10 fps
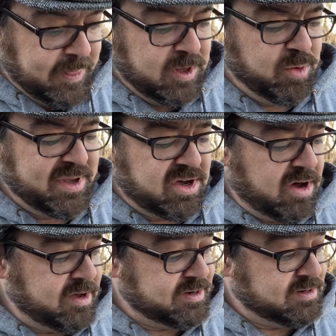You'll be
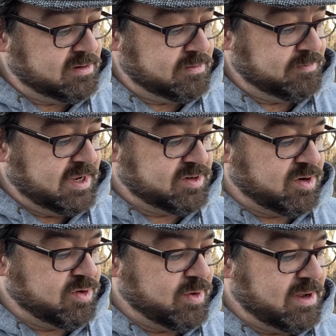caught. He
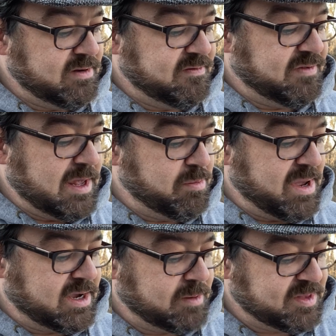turned around and fled
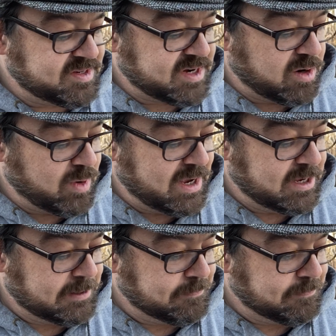back up the stairway.